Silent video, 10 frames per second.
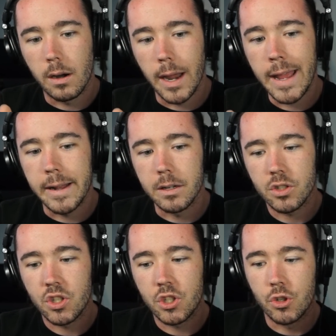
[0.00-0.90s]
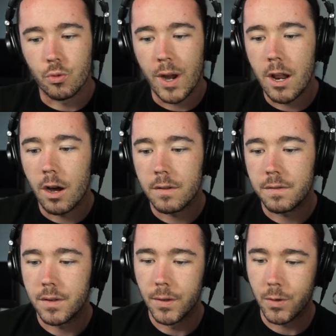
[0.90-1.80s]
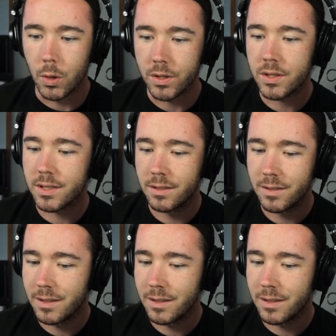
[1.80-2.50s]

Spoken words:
And straight off, of course,